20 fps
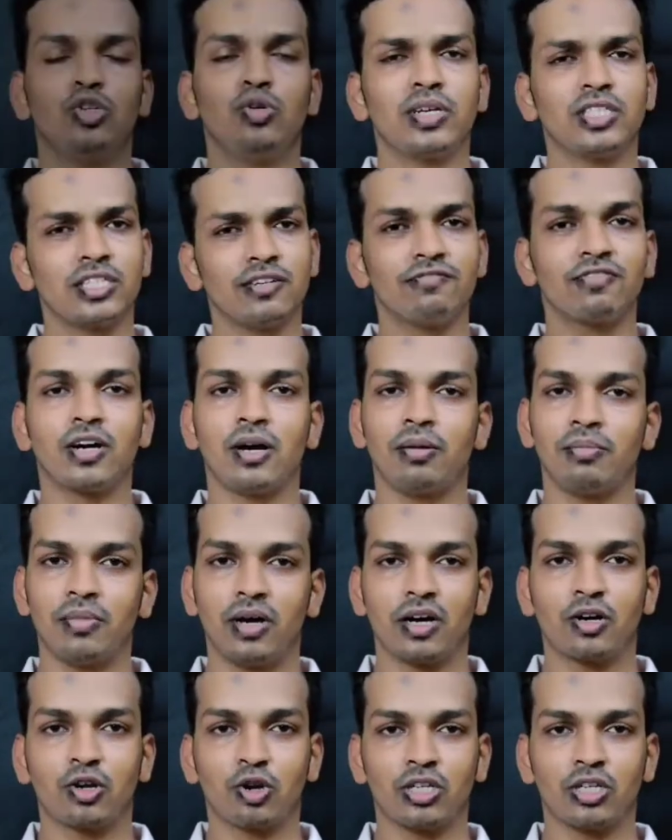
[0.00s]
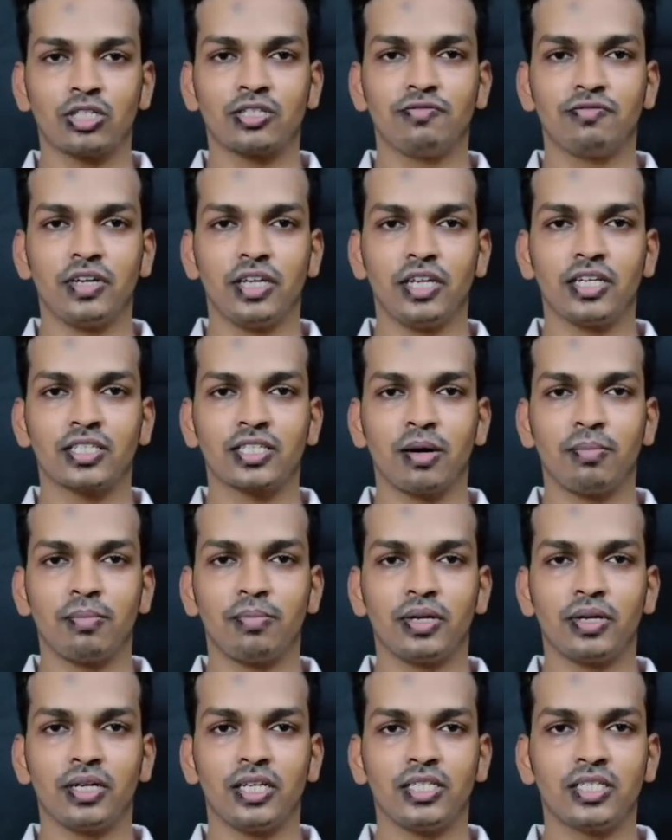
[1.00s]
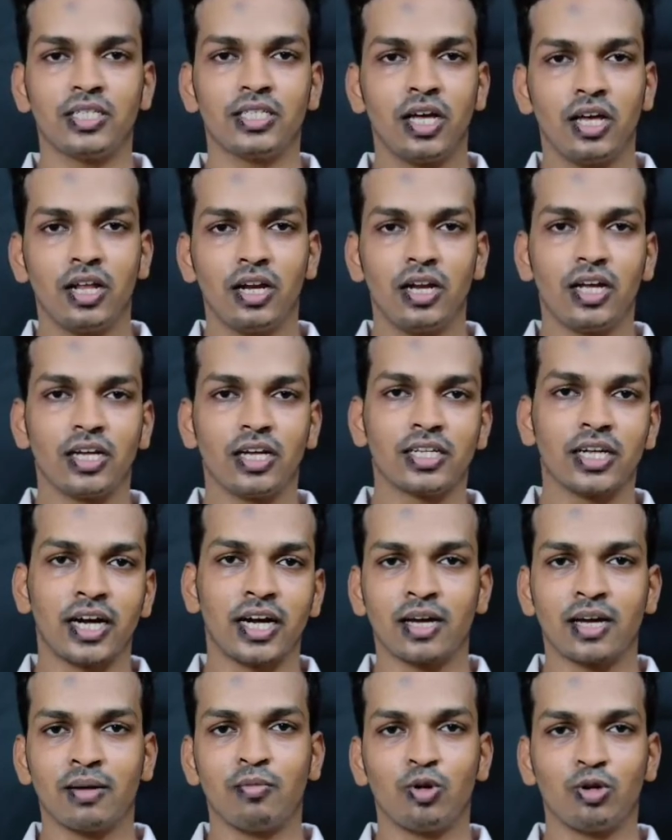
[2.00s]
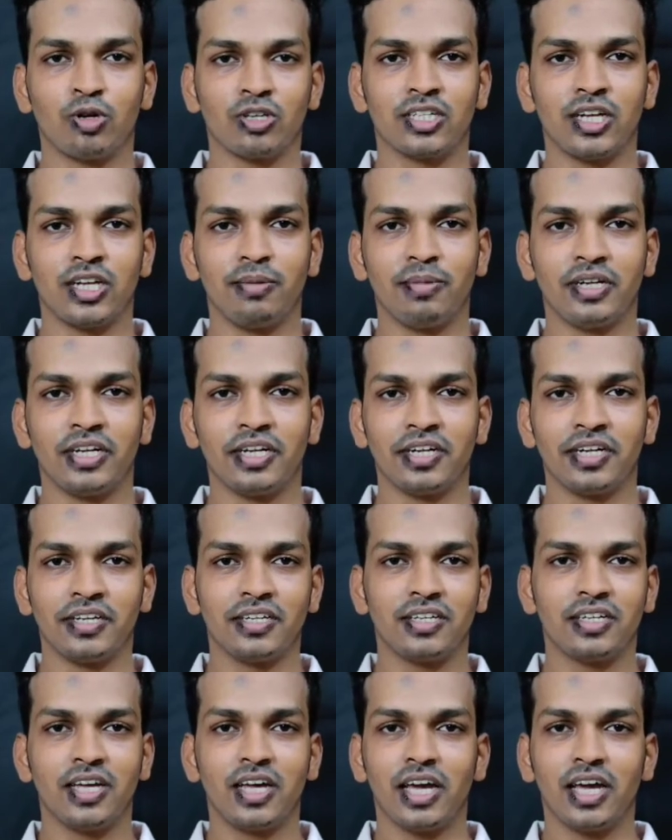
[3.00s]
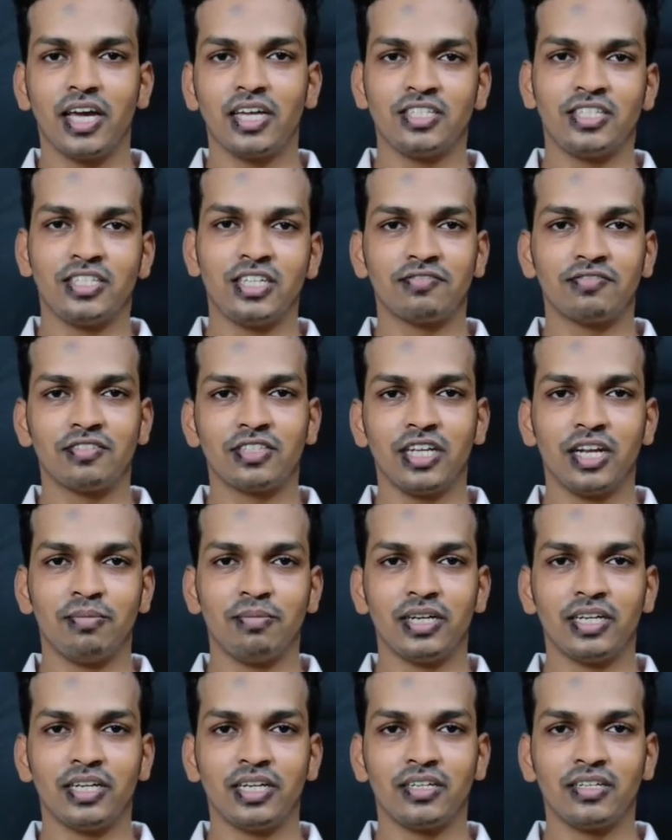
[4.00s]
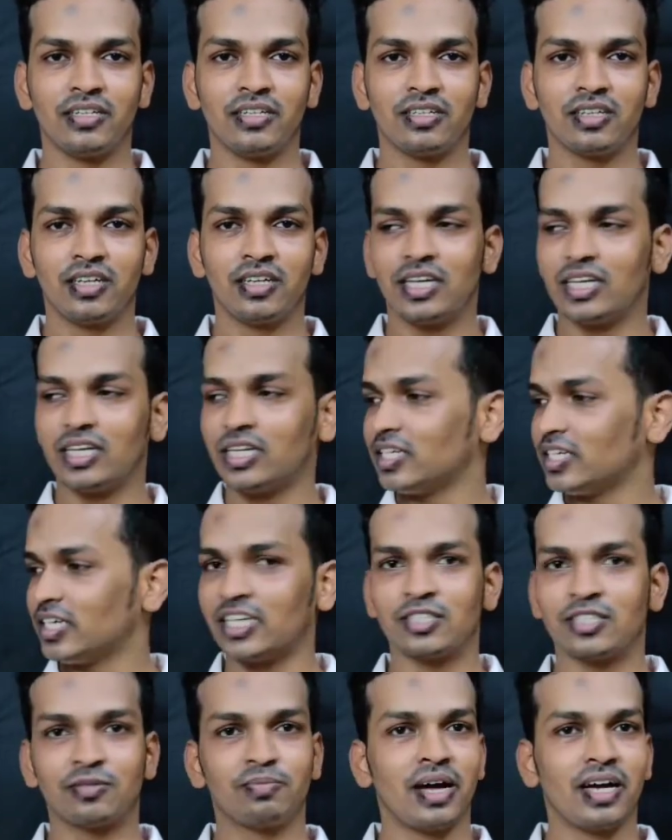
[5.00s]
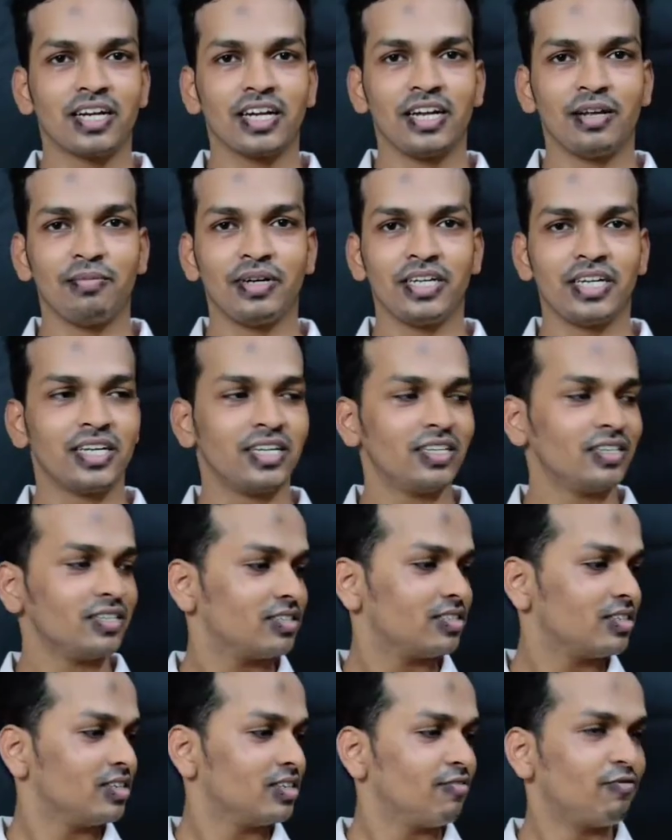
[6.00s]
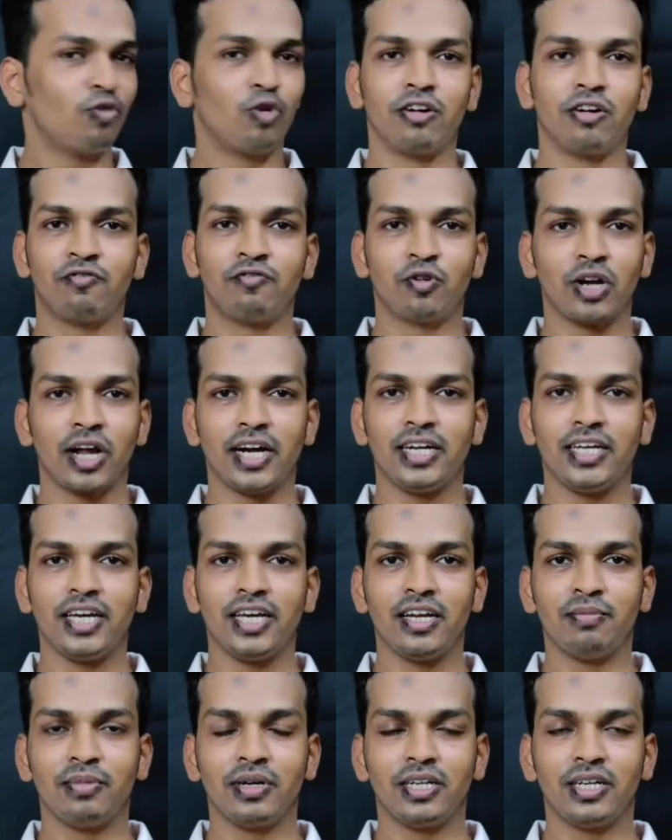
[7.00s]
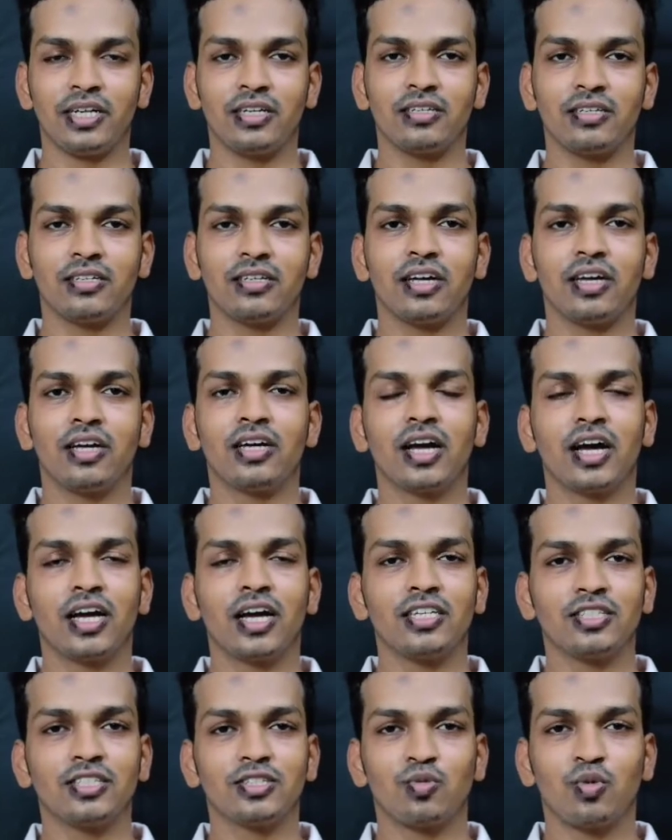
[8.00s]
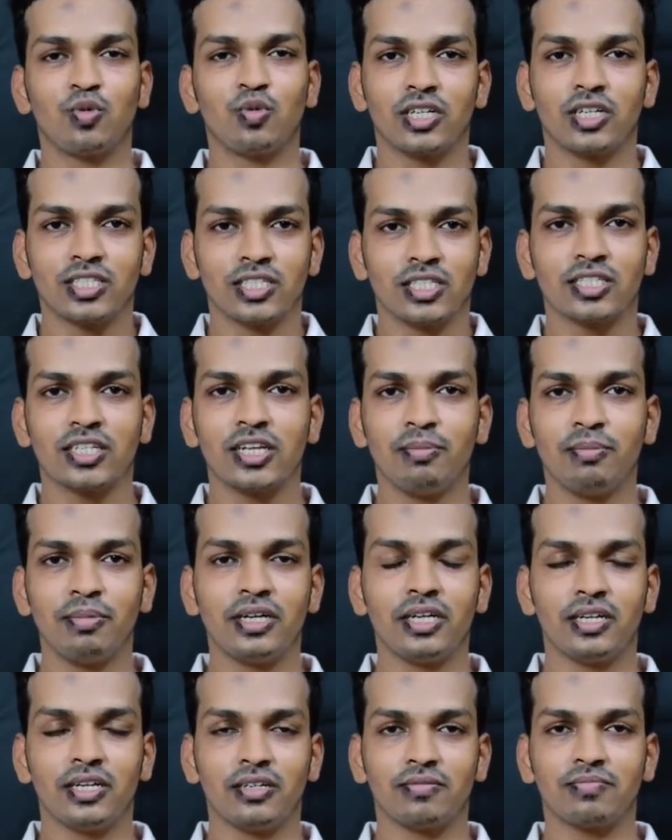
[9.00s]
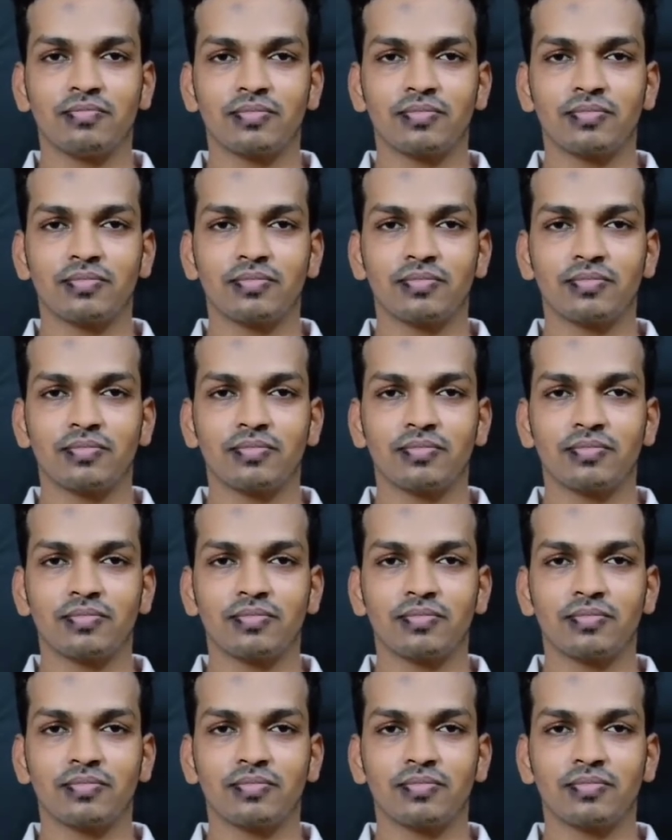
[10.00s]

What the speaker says: You must have come across various companies like Tata Motors Limited, HDFC Limited, Yes Bank Limited, Vodafone Idea Limited. Guys, what is this limited?